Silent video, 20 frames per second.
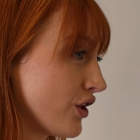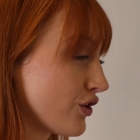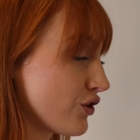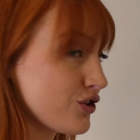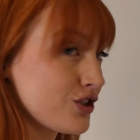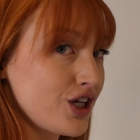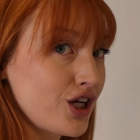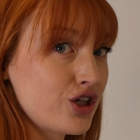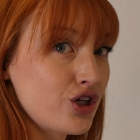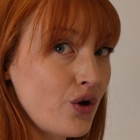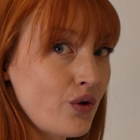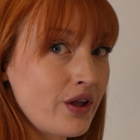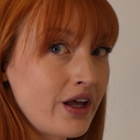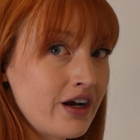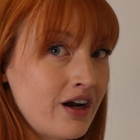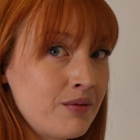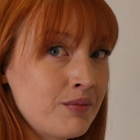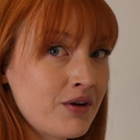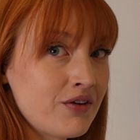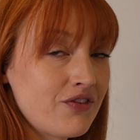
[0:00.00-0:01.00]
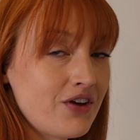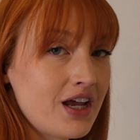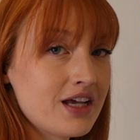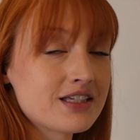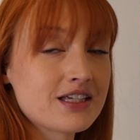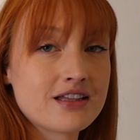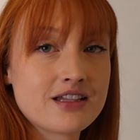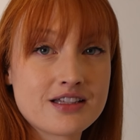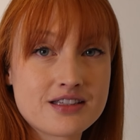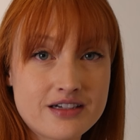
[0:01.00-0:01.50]
there's like no light on my
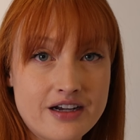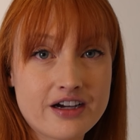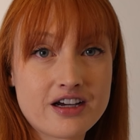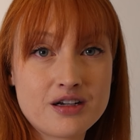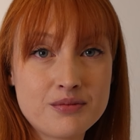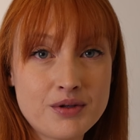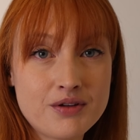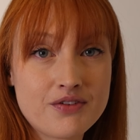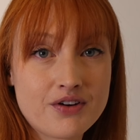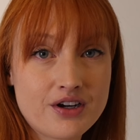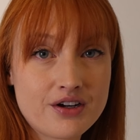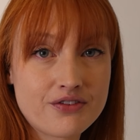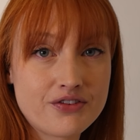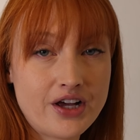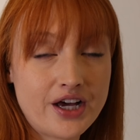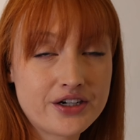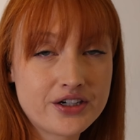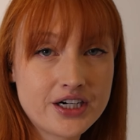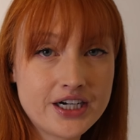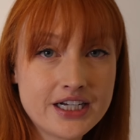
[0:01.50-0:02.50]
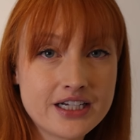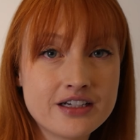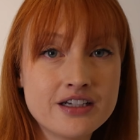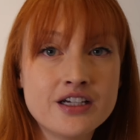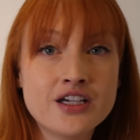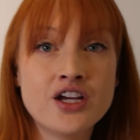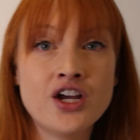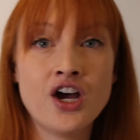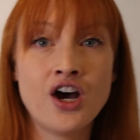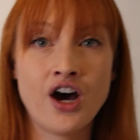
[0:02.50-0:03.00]
face, and that's not going to be very flattering.
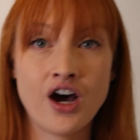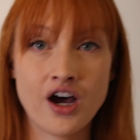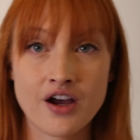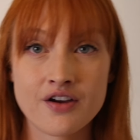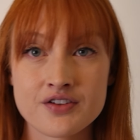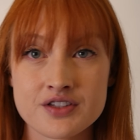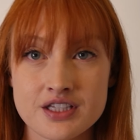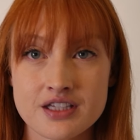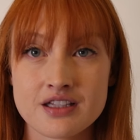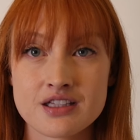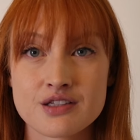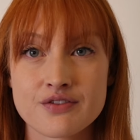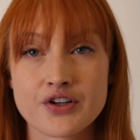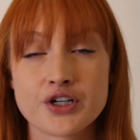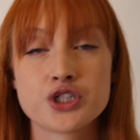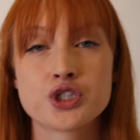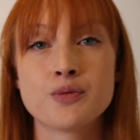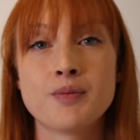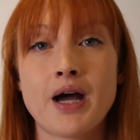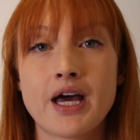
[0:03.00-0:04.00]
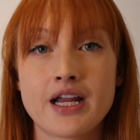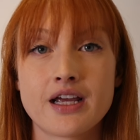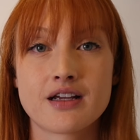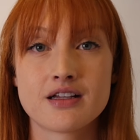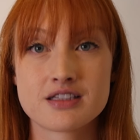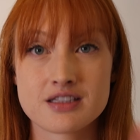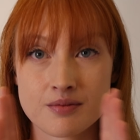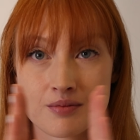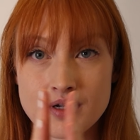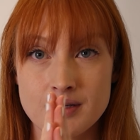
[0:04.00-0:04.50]
Obviously that's very dramatic,
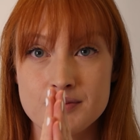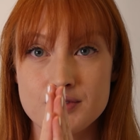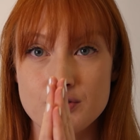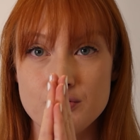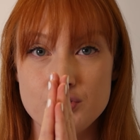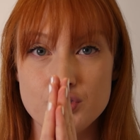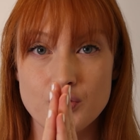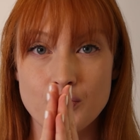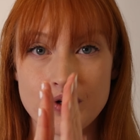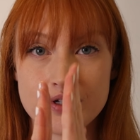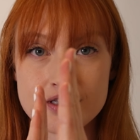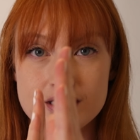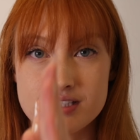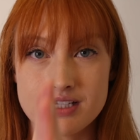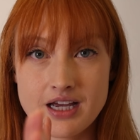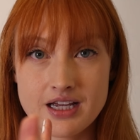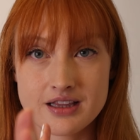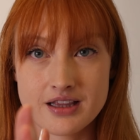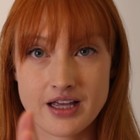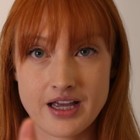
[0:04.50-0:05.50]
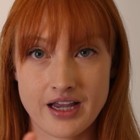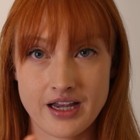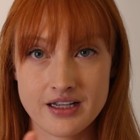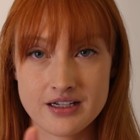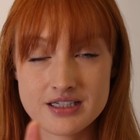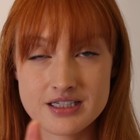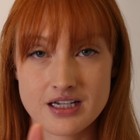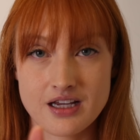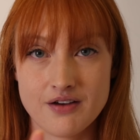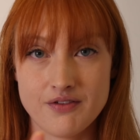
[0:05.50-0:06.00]
and sometimes you do want side
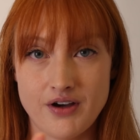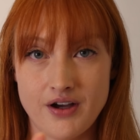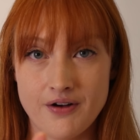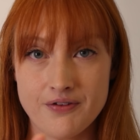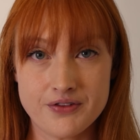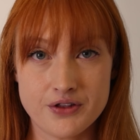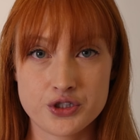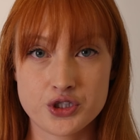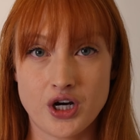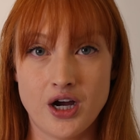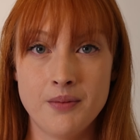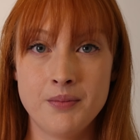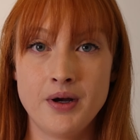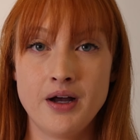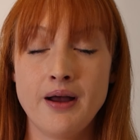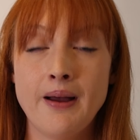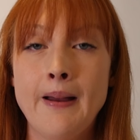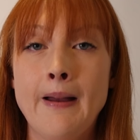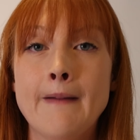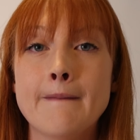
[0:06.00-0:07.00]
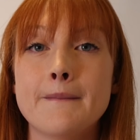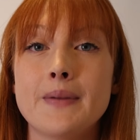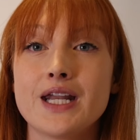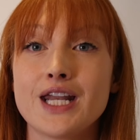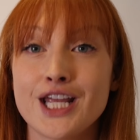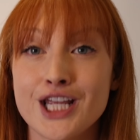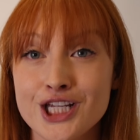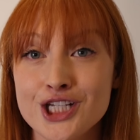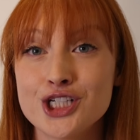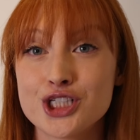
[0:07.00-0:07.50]
light to give off the drama,
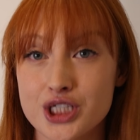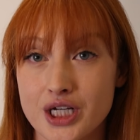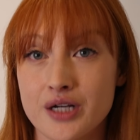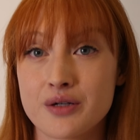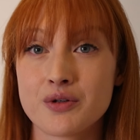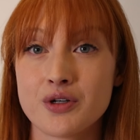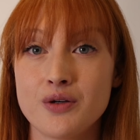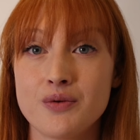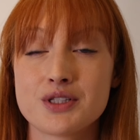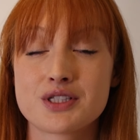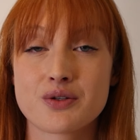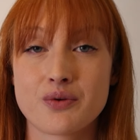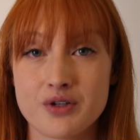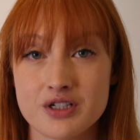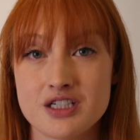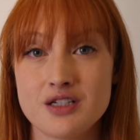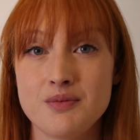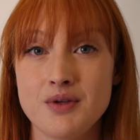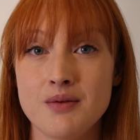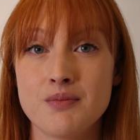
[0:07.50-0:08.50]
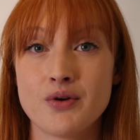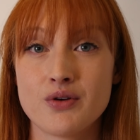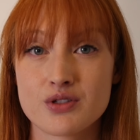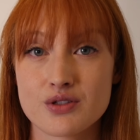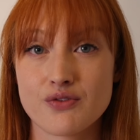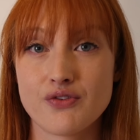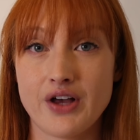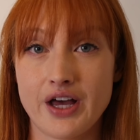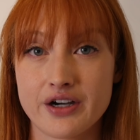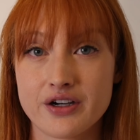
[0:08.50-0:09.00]
but in general, what's going to be
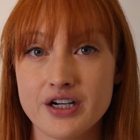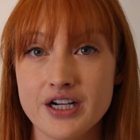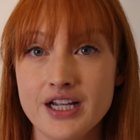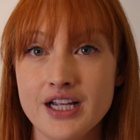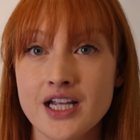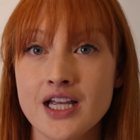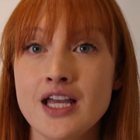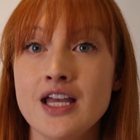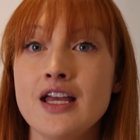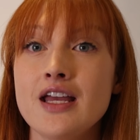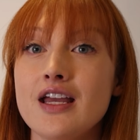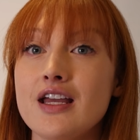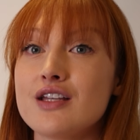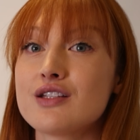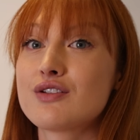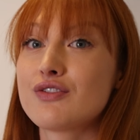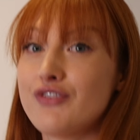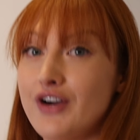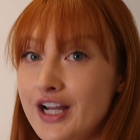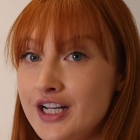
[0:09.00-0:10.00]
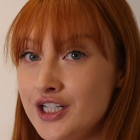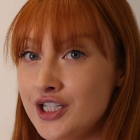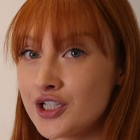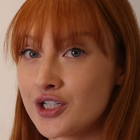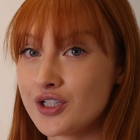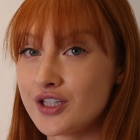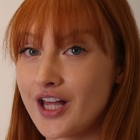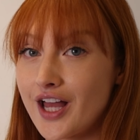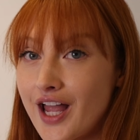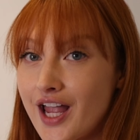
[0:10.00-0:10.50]
most flattering is finding
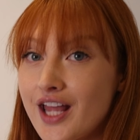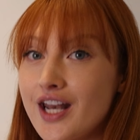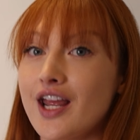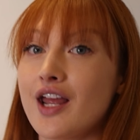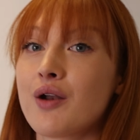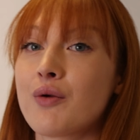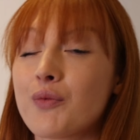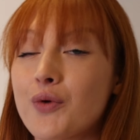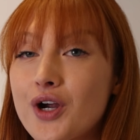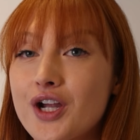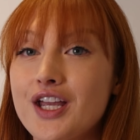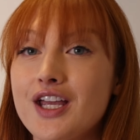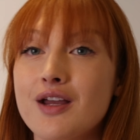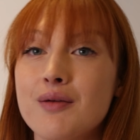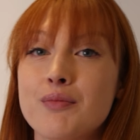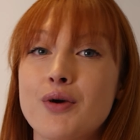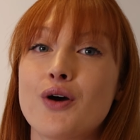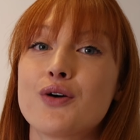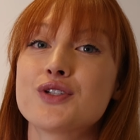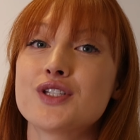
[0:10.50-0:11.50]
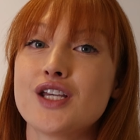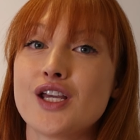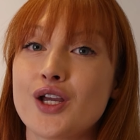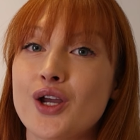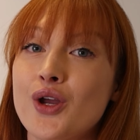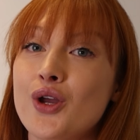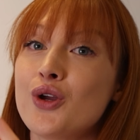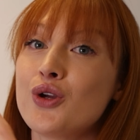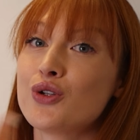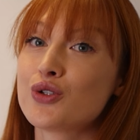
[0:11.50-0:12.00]
your light and working and
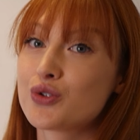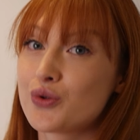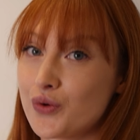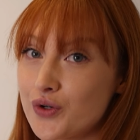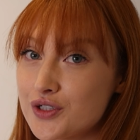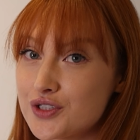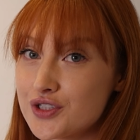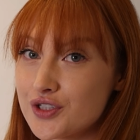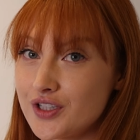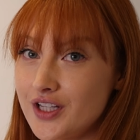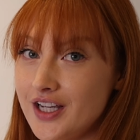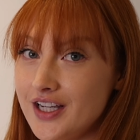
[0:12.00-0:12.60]
posing towards your